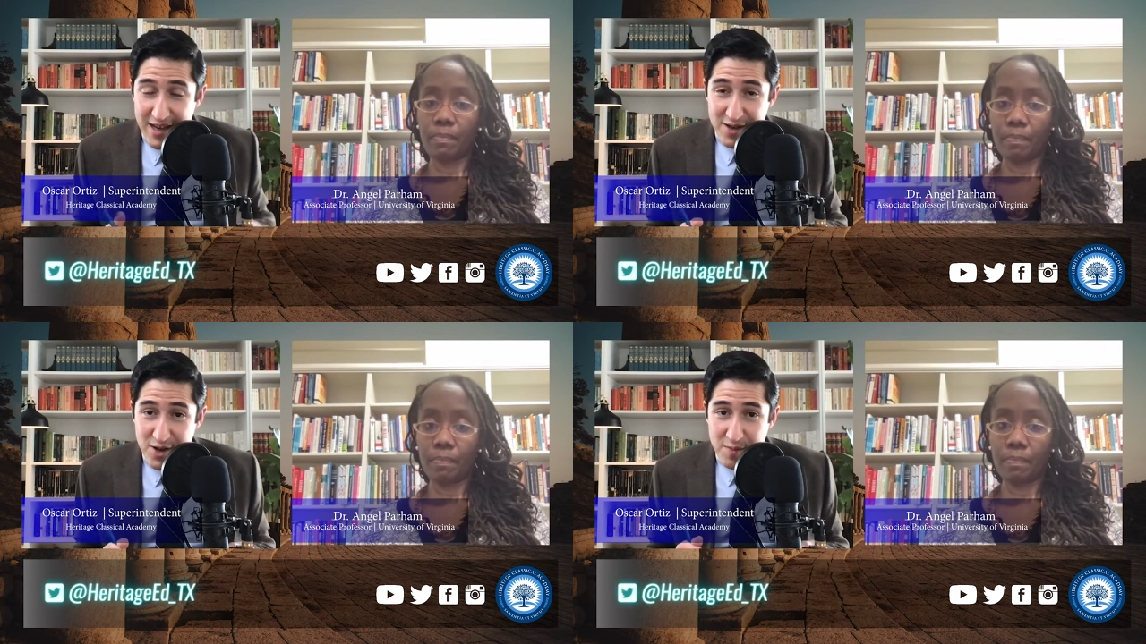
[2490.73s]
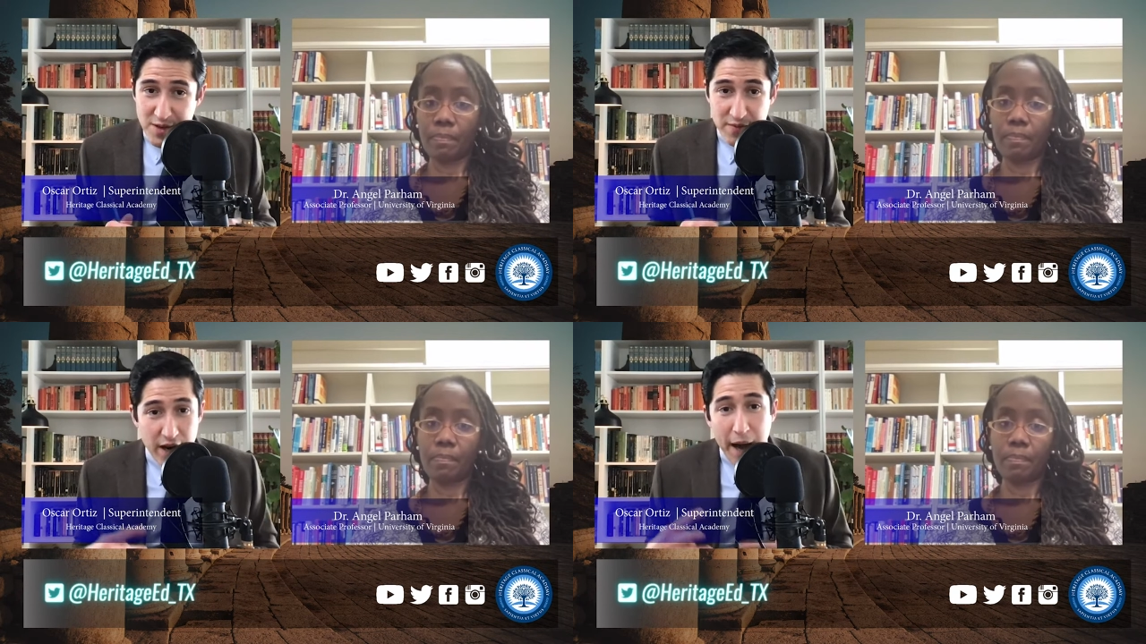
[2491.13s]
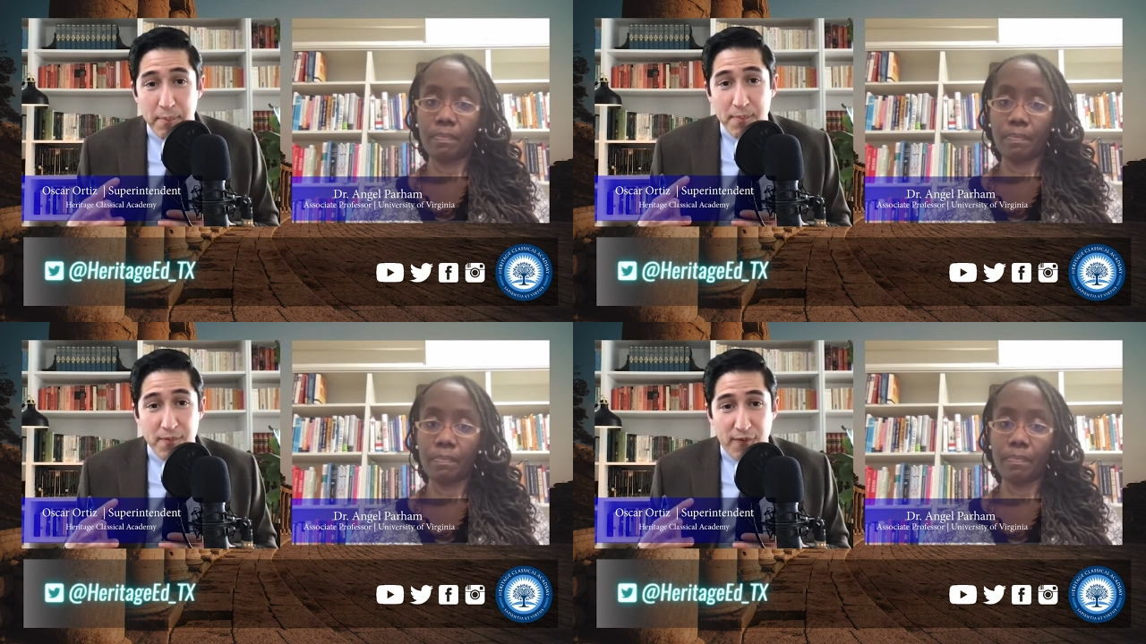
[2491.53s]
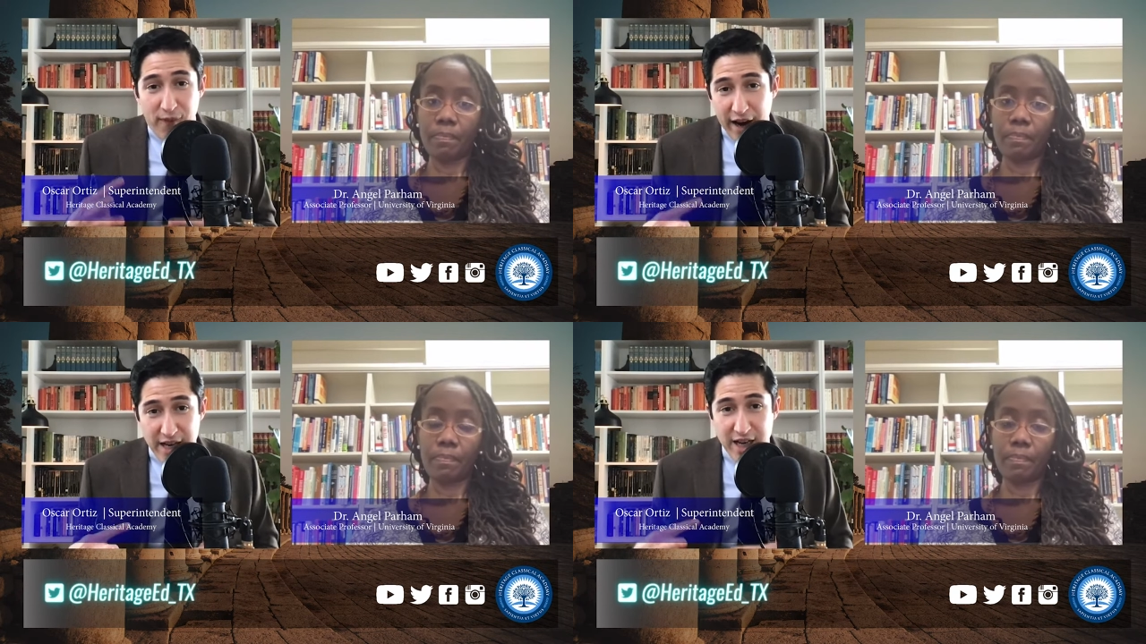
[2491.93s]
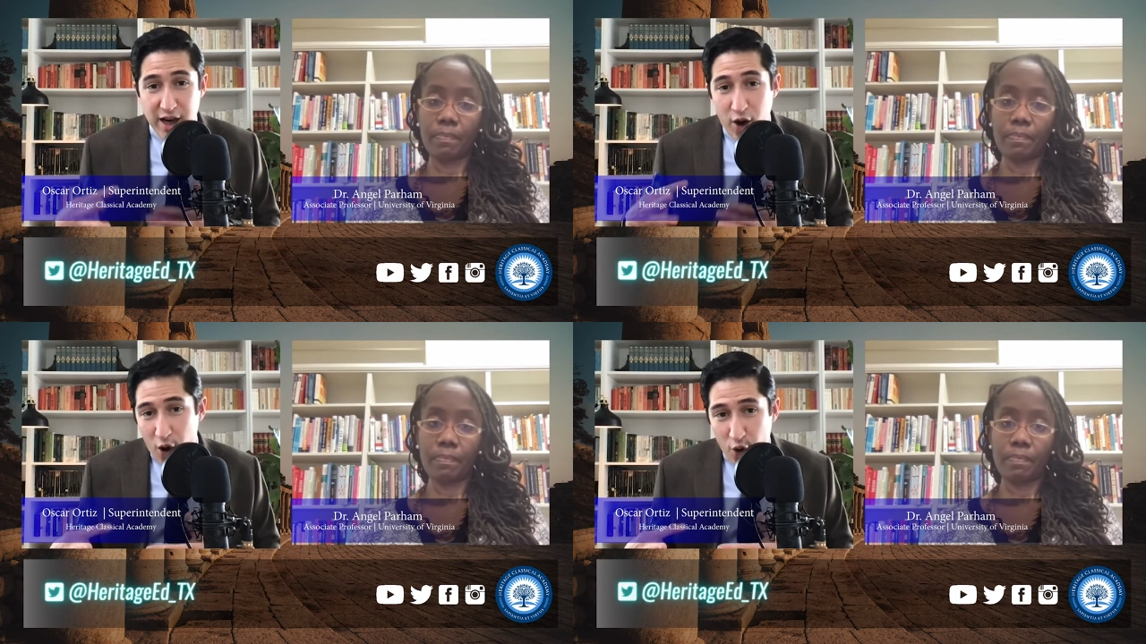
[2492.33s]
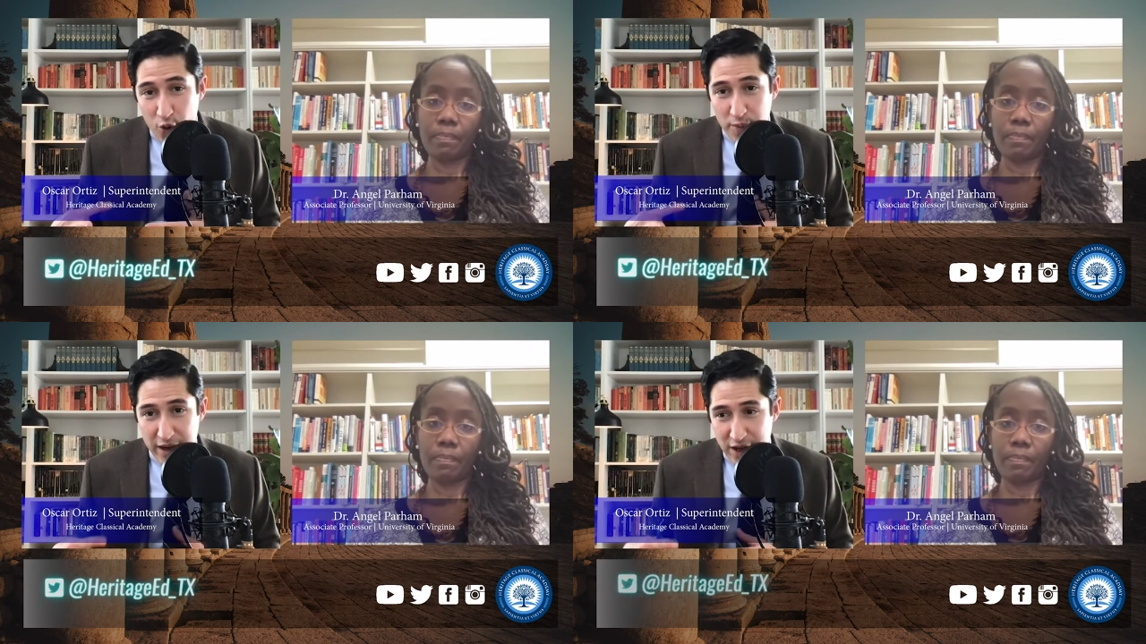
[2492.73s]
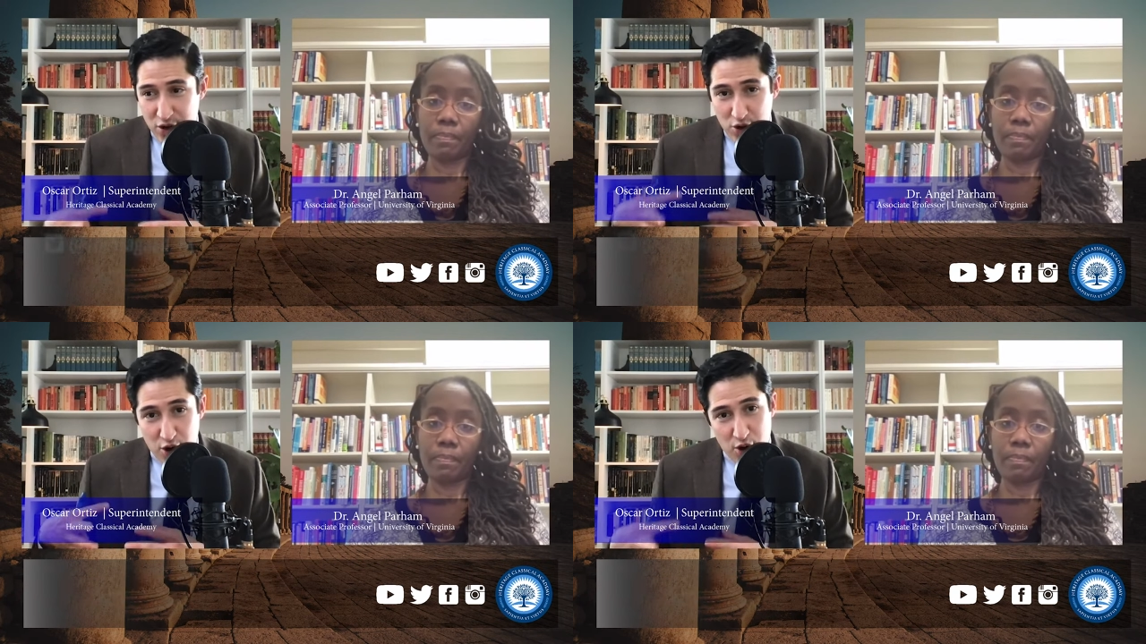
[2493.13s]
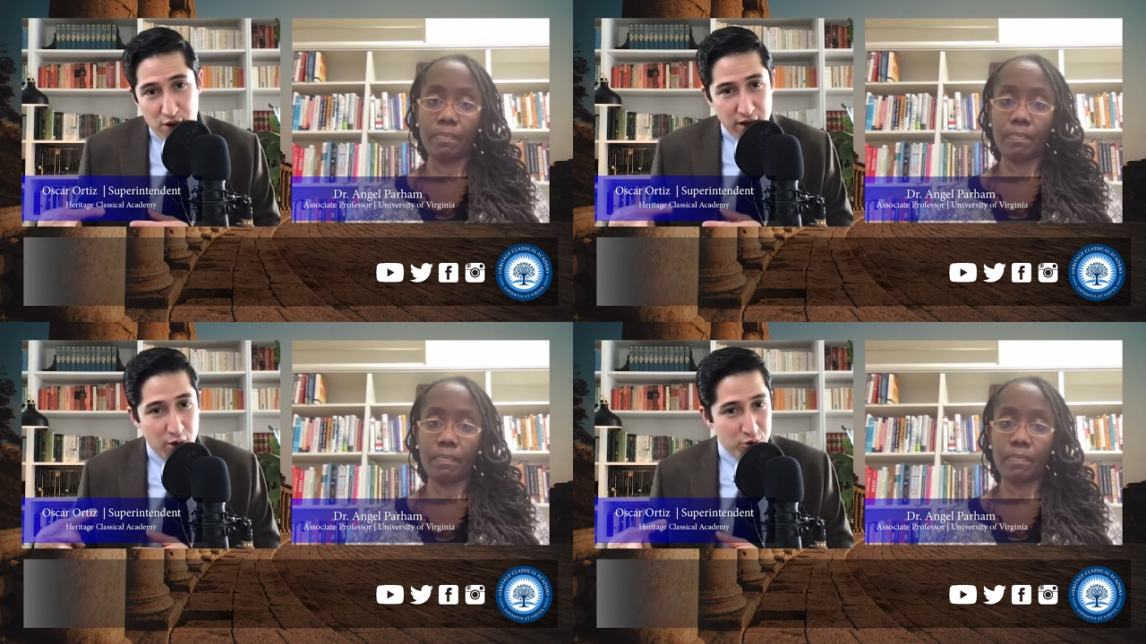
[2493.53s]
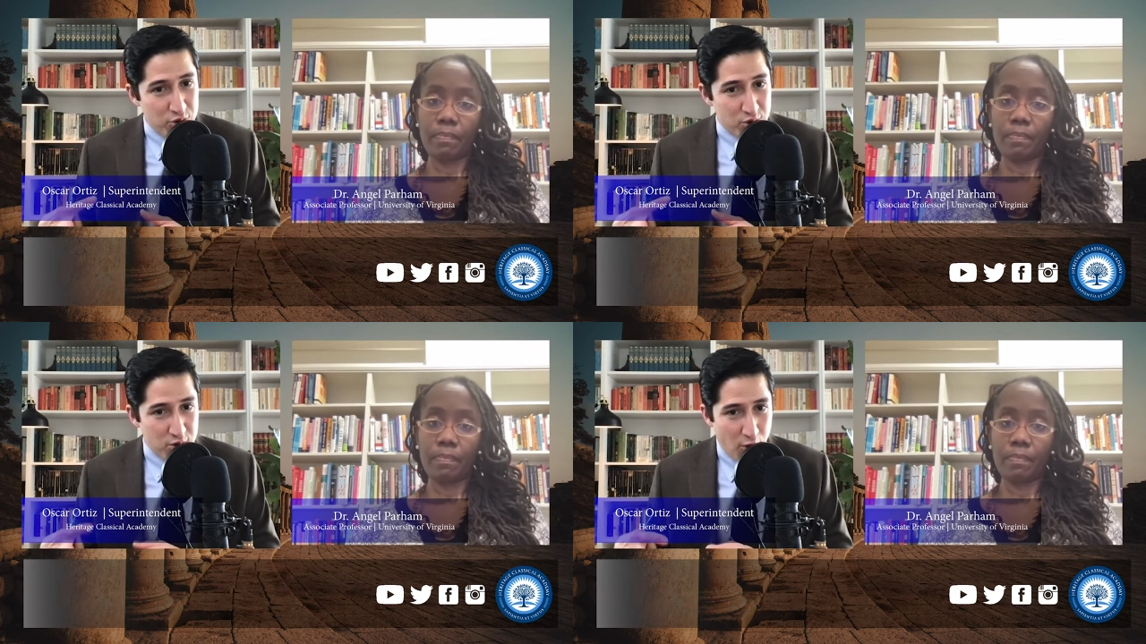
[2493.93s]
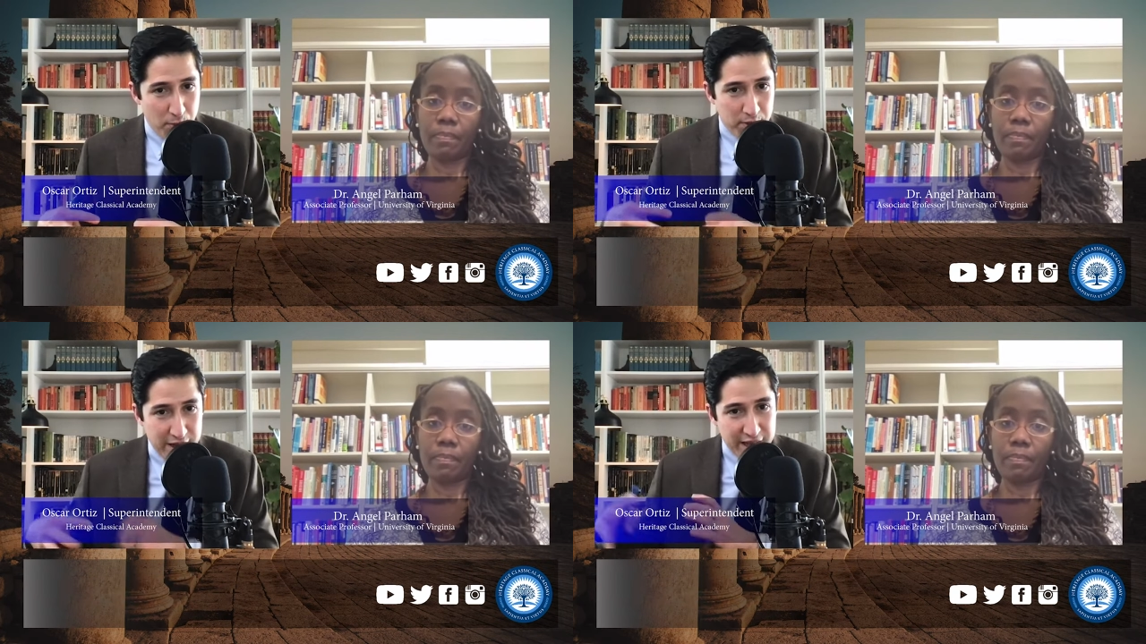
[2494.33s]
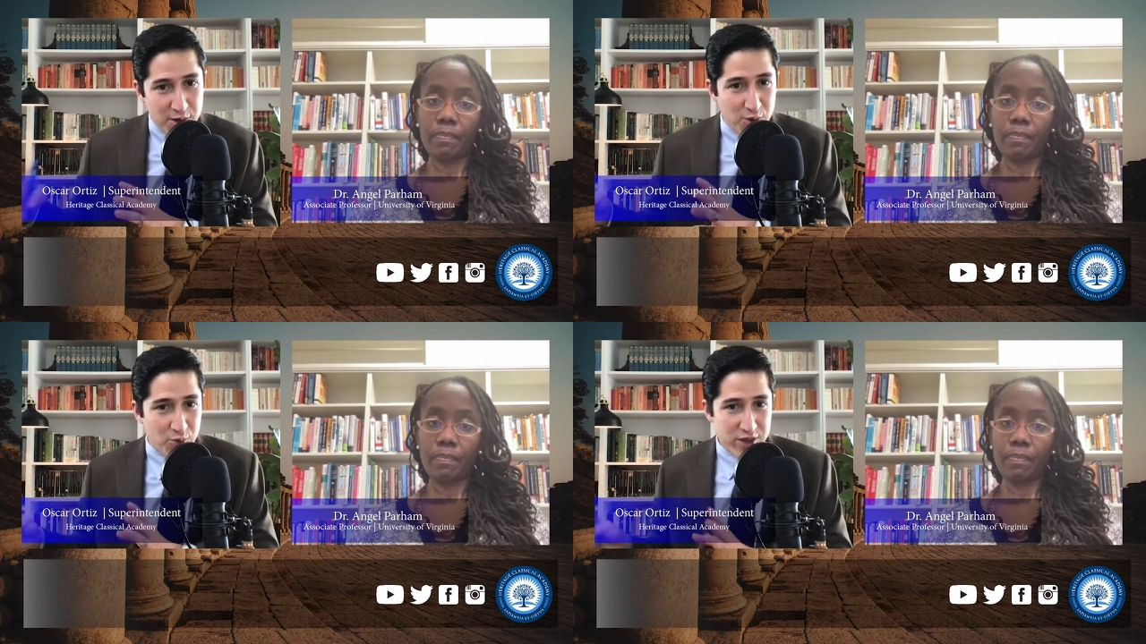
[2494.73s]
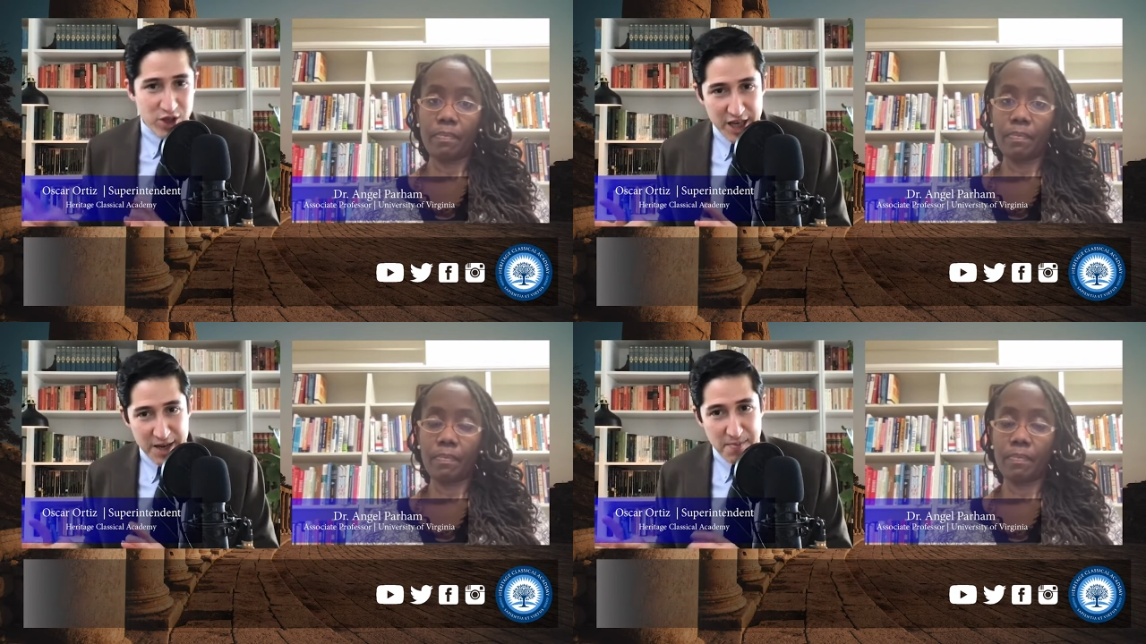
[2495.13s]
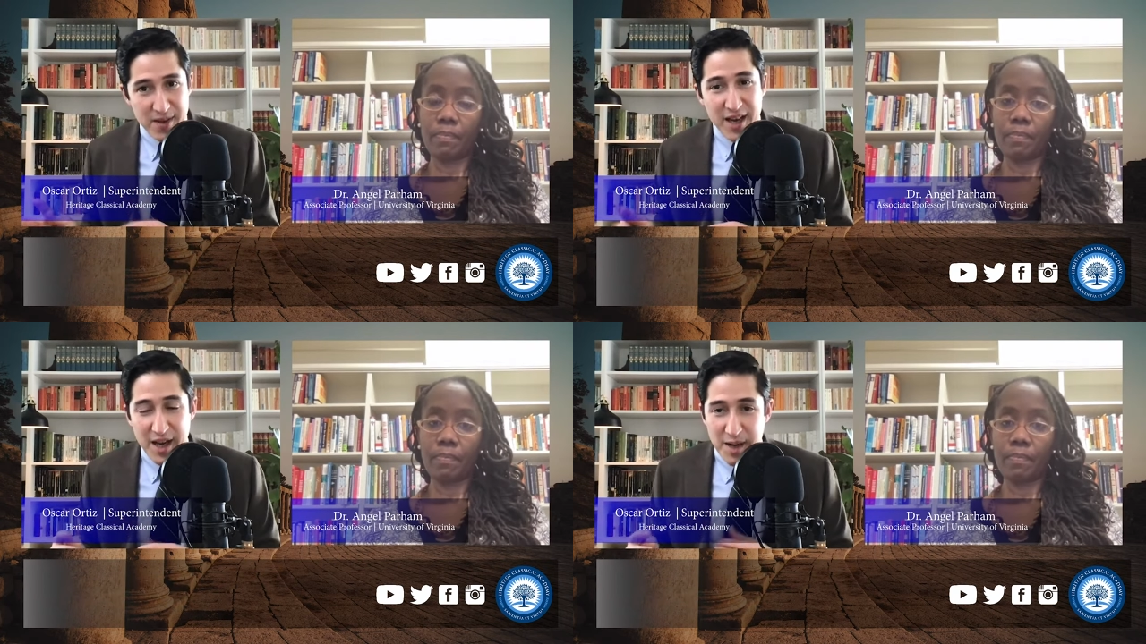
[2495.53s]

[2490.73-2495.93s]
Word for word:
Speaker 1: in terms of not finding a home in your current culture or political regime,